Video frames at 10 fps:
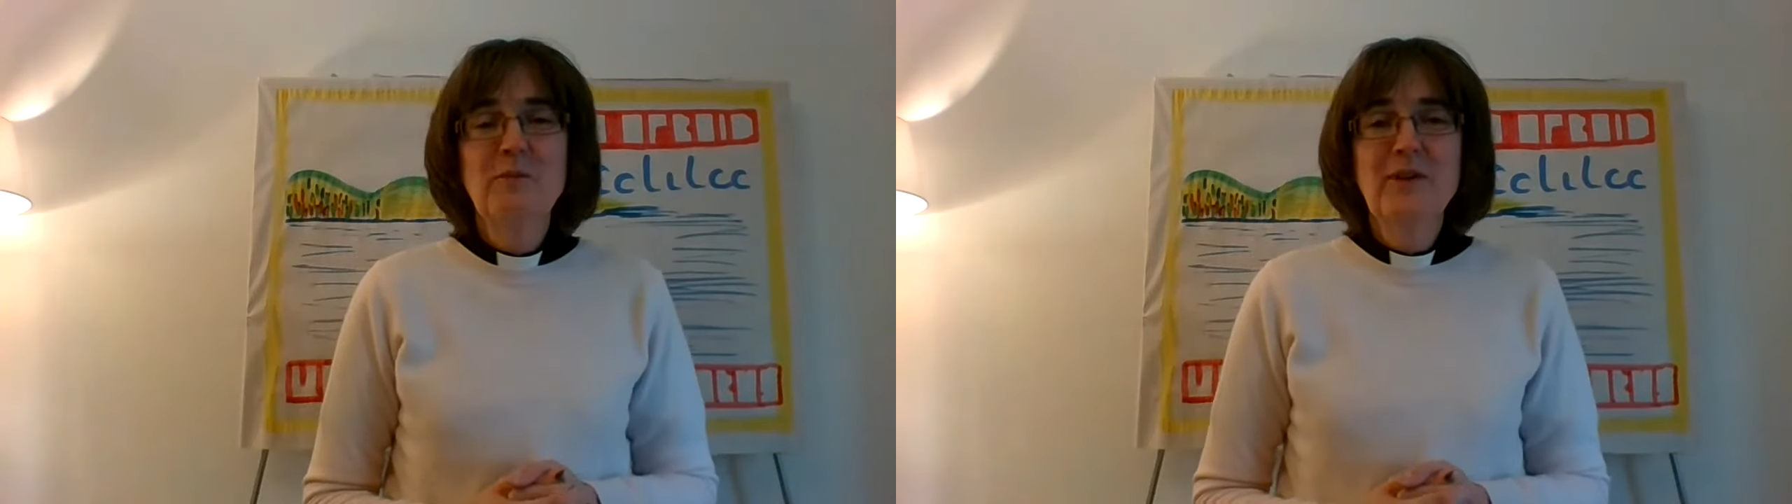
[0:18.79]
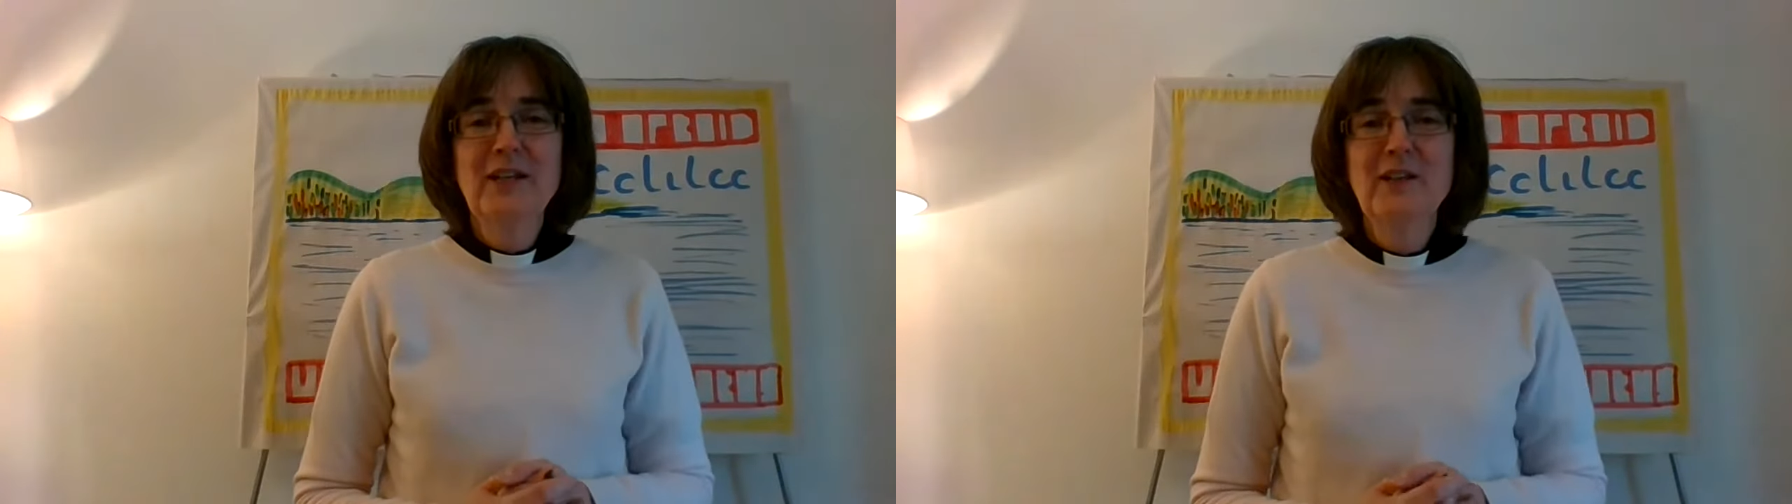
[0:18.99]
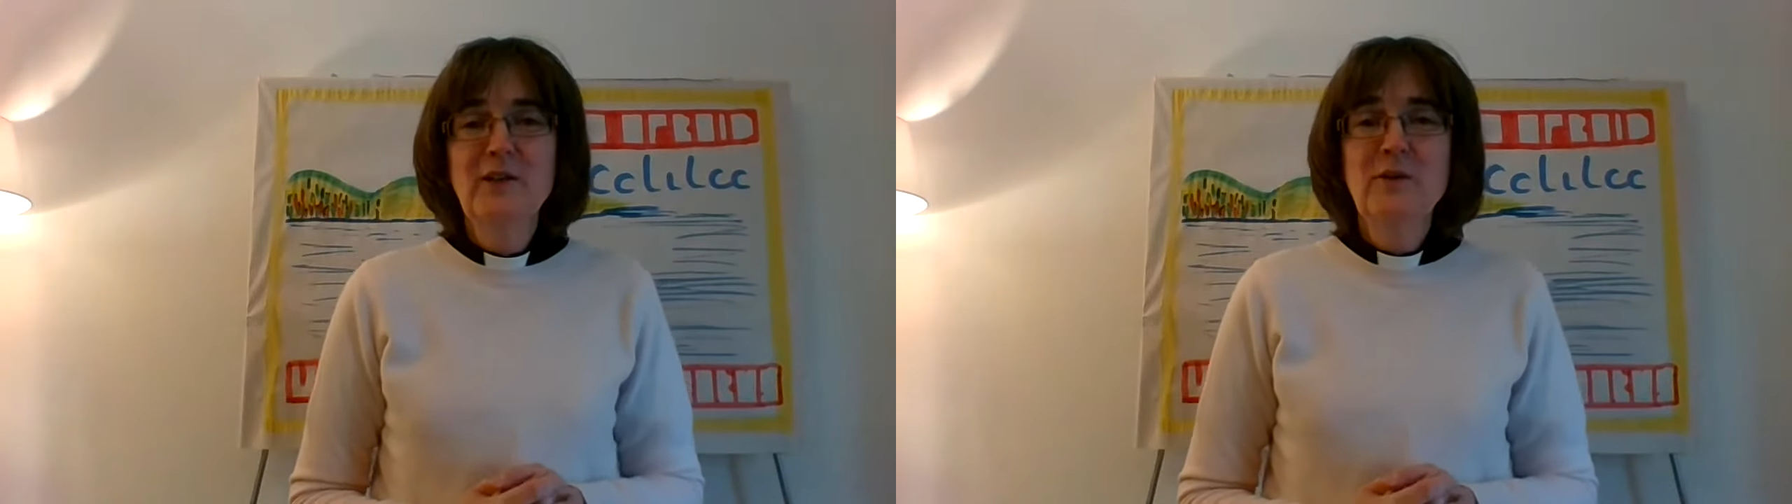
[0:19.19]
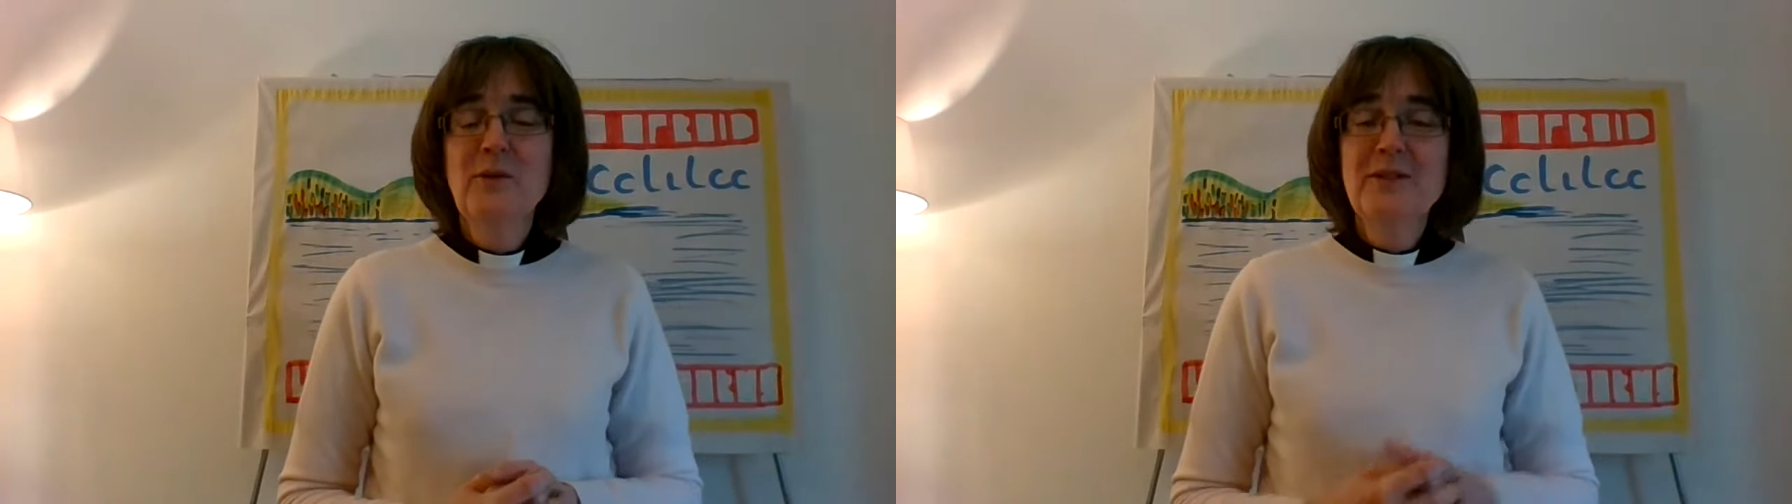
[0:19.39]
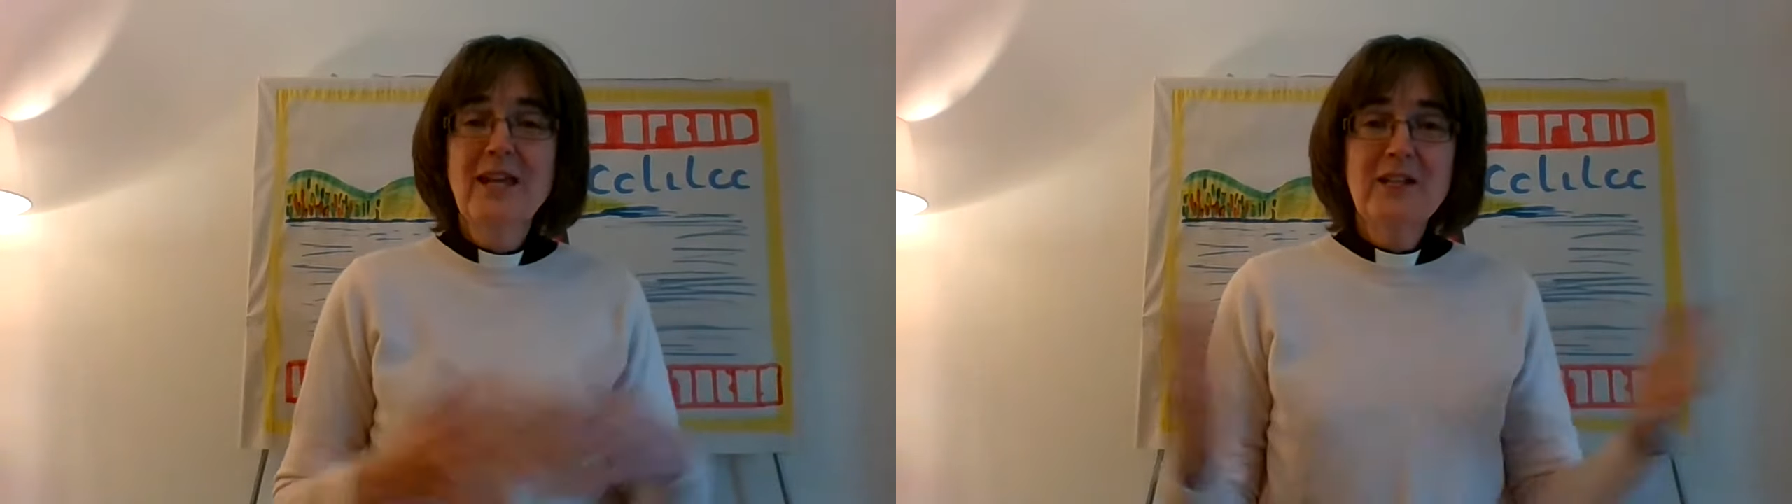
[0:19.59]
bring you
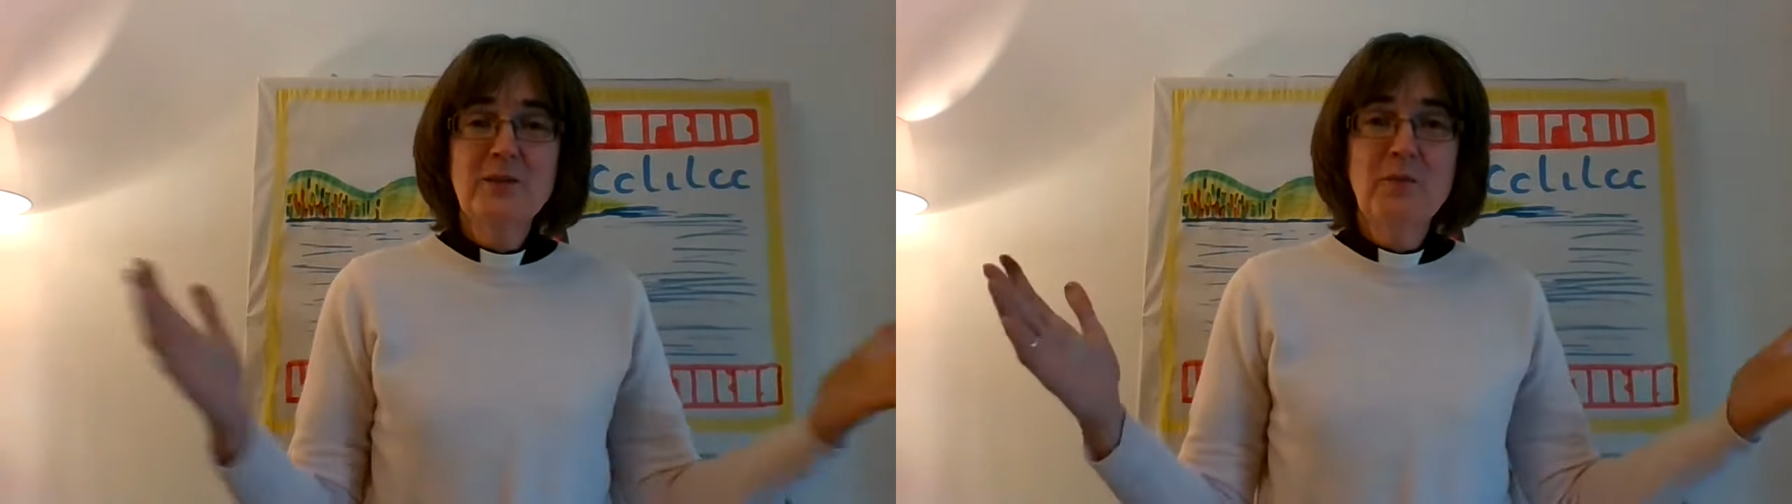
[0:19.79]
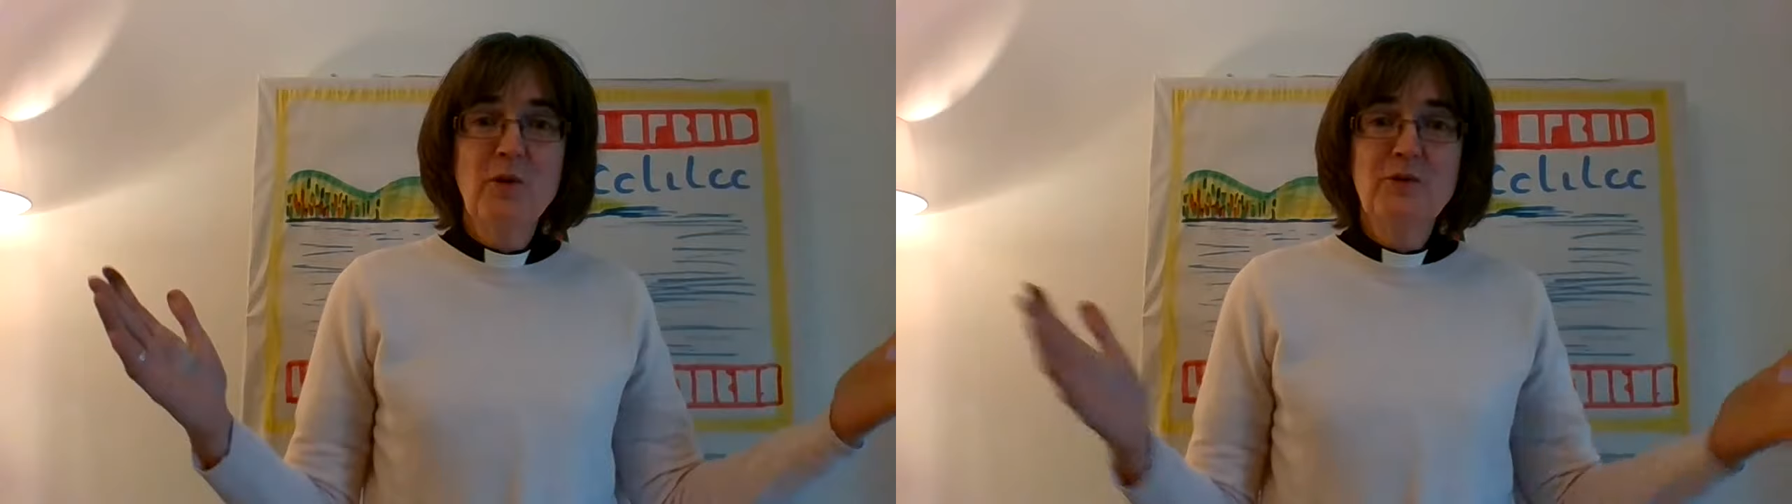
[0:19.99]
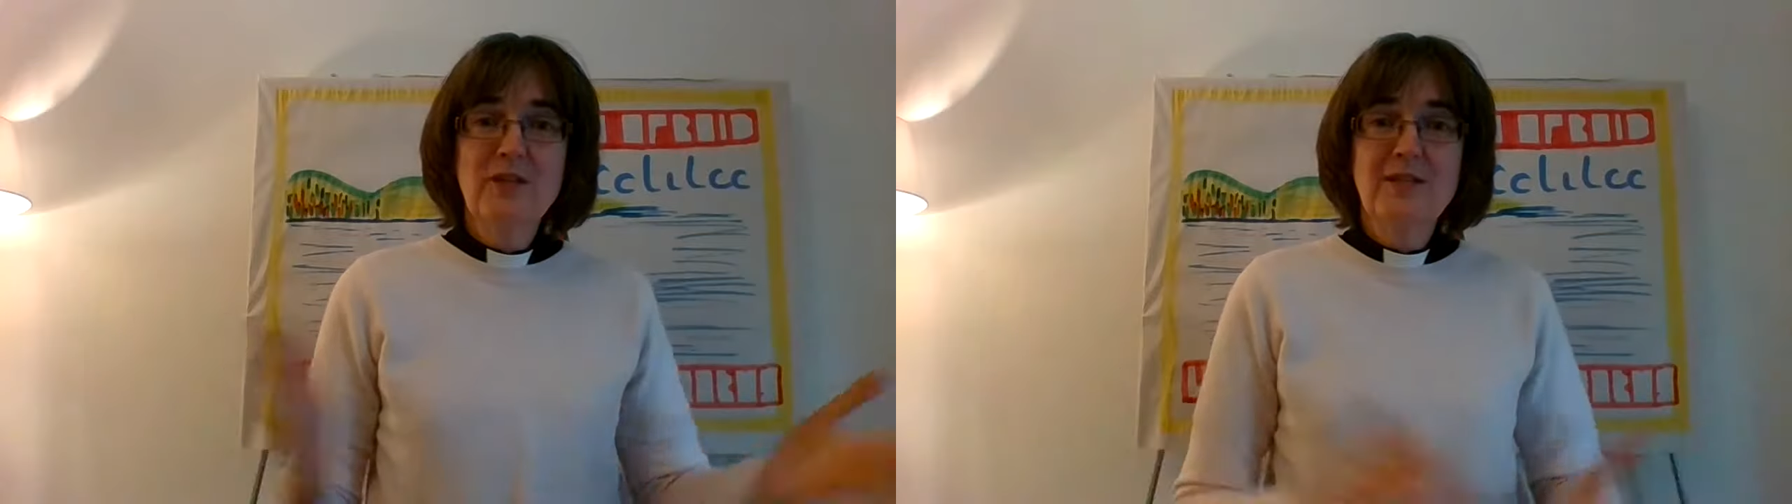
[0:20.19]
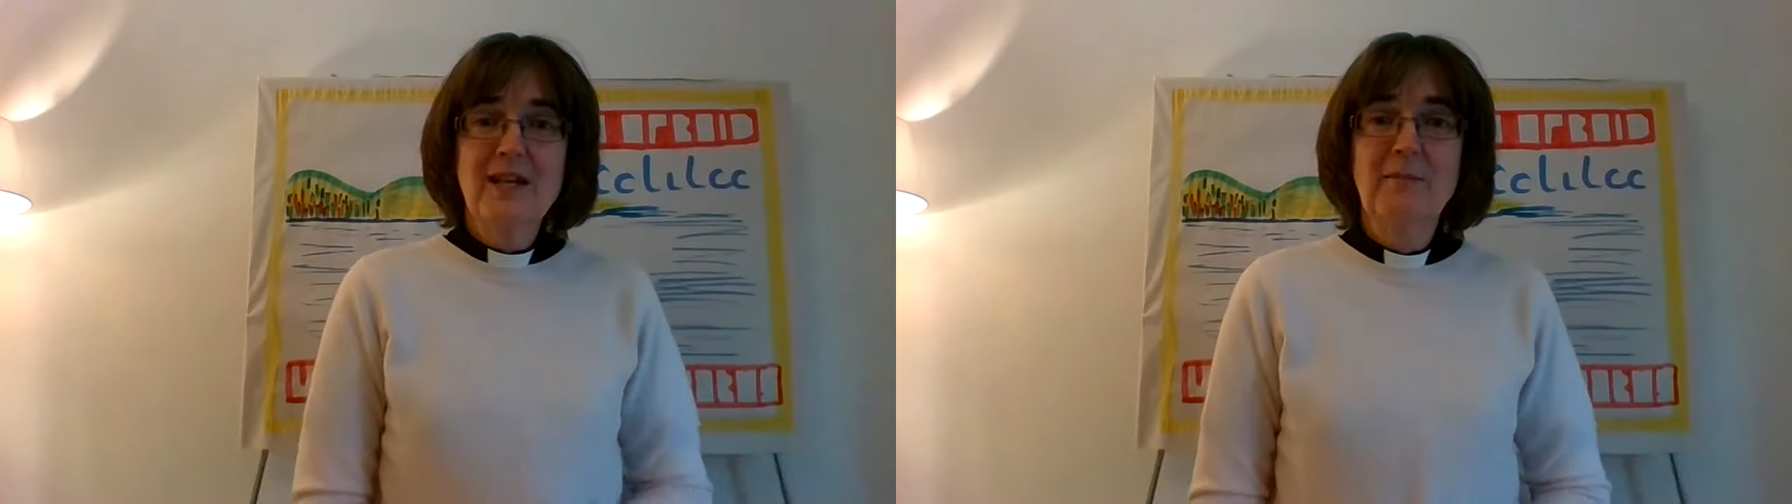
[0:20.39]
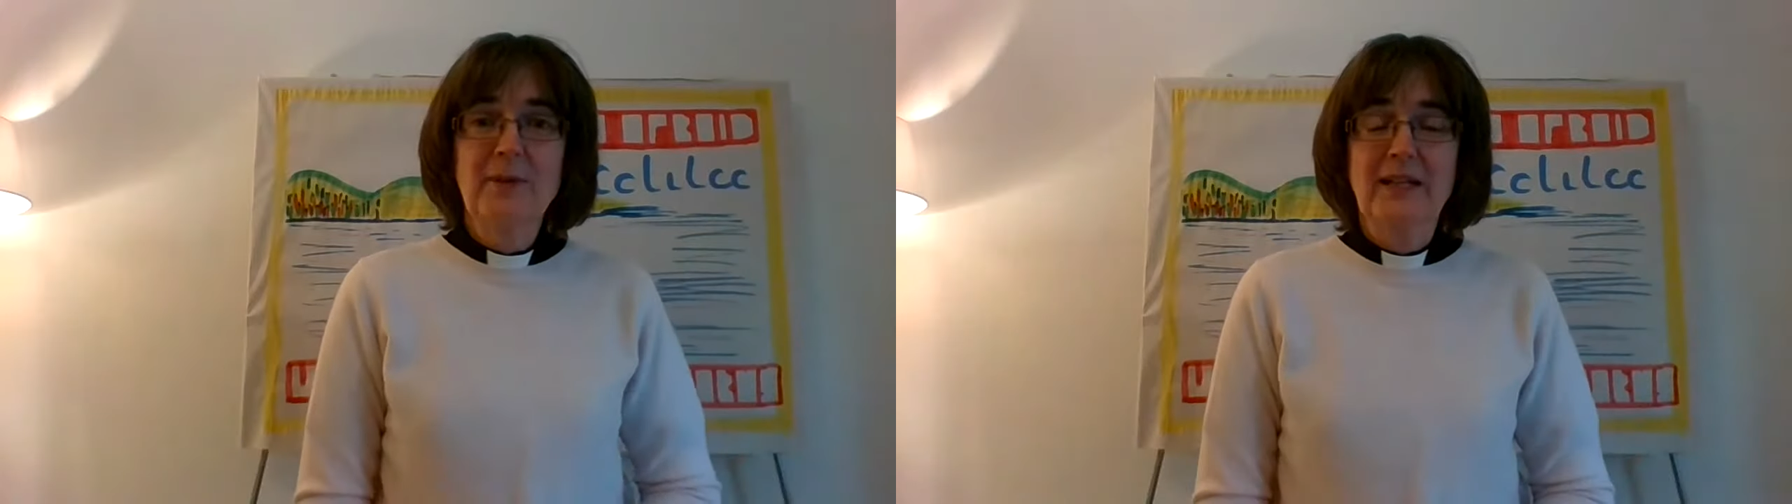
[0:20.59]
a sketchboard
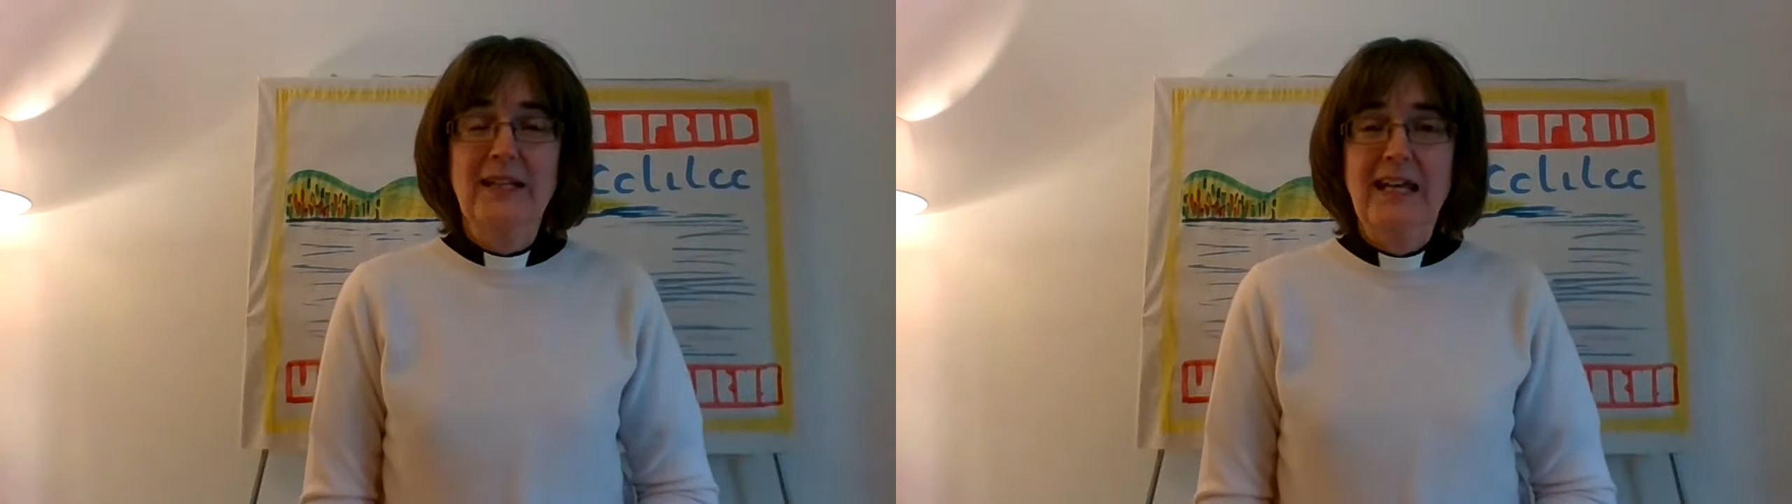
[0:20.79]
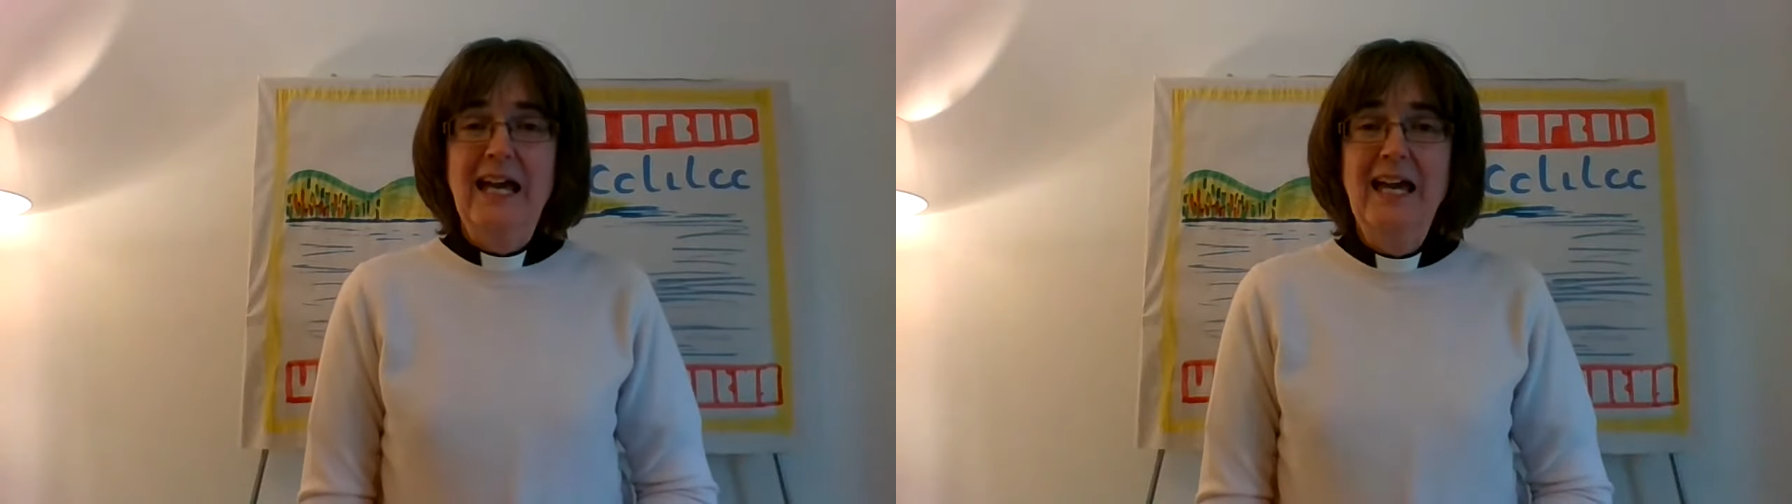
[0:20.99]
assembly,